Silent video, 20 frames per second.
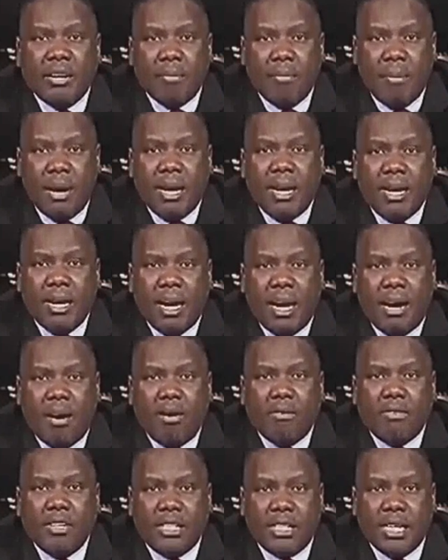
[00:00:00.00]
the remainder
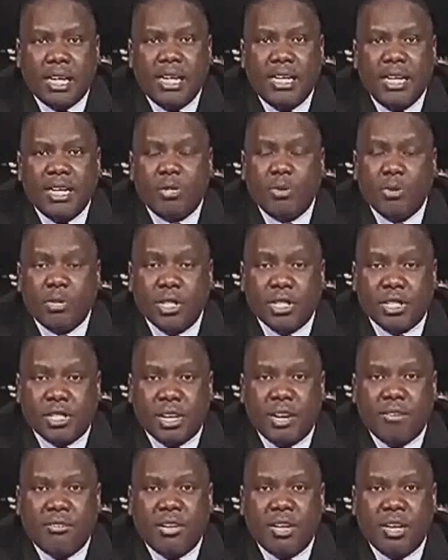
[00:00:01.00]
of the 10 days, which is
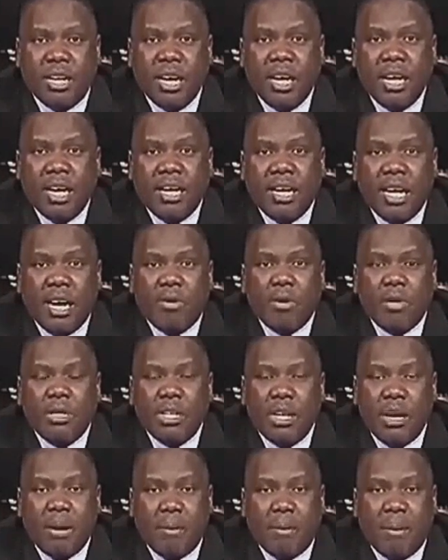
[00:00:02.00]
seven, they are
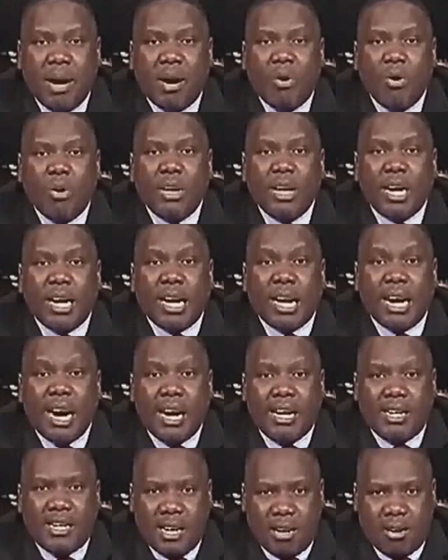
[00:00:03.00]
going to embark on a
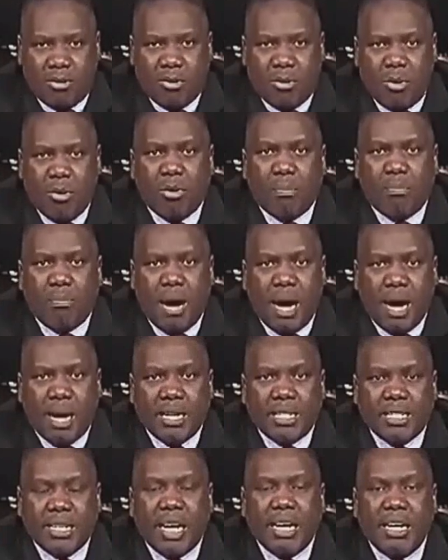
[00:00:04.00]
crackdown on
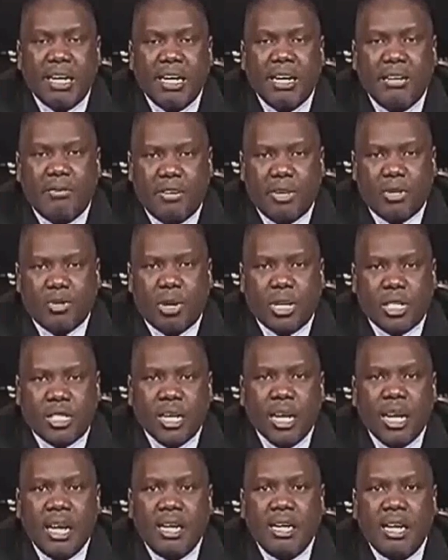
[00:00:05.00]
banks and
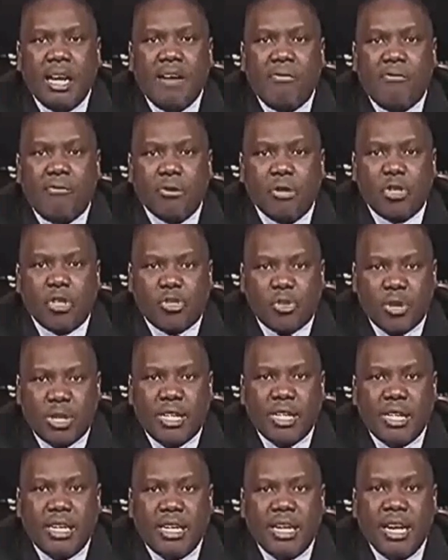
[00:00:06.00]
individuals that are
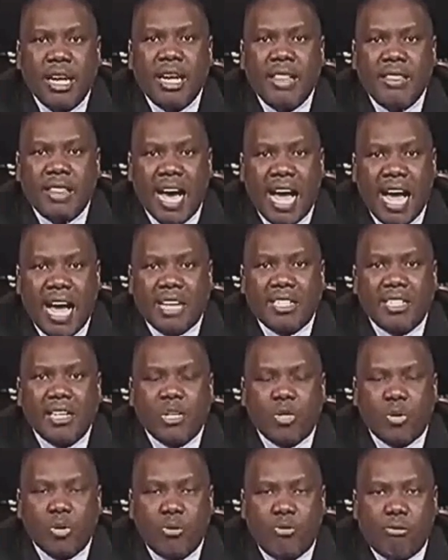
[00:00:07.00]
frustrating the
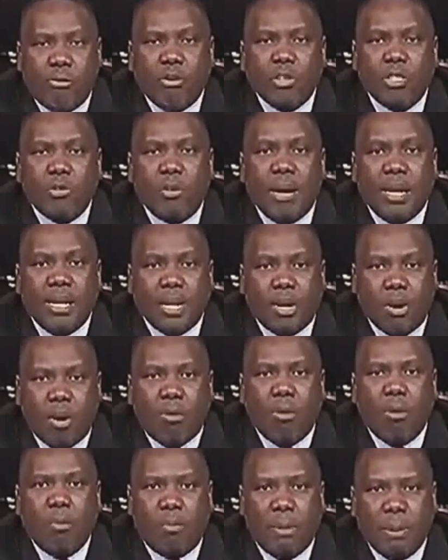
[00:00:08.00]
access to the funds by the
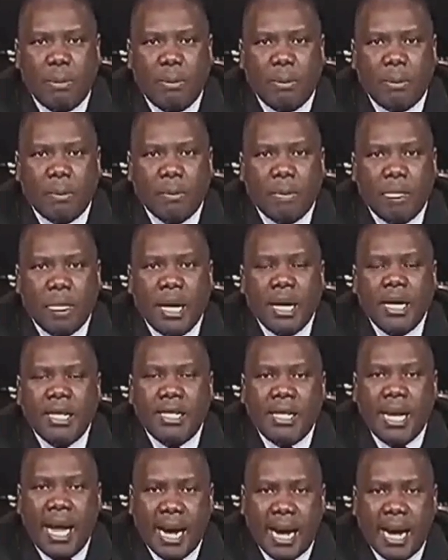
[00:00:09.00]
common people.
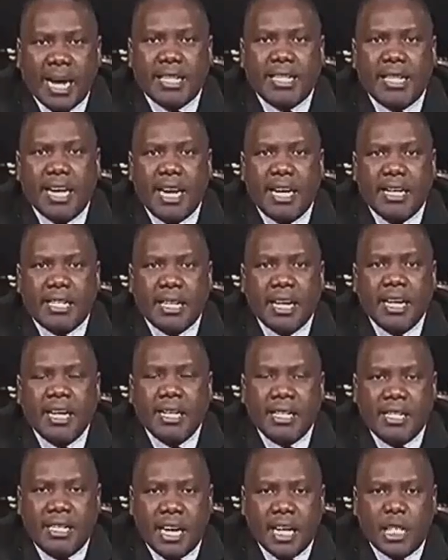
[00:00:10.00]
Like I said,
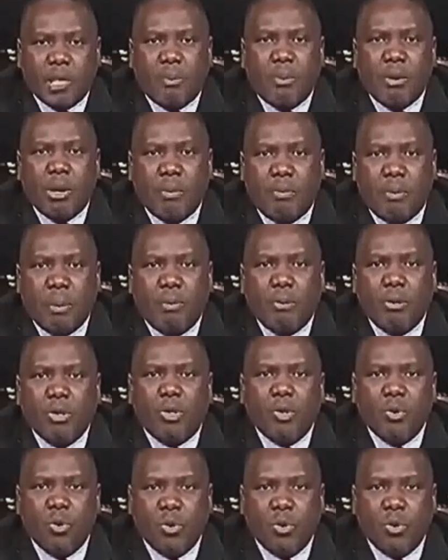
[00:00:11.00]
desperate people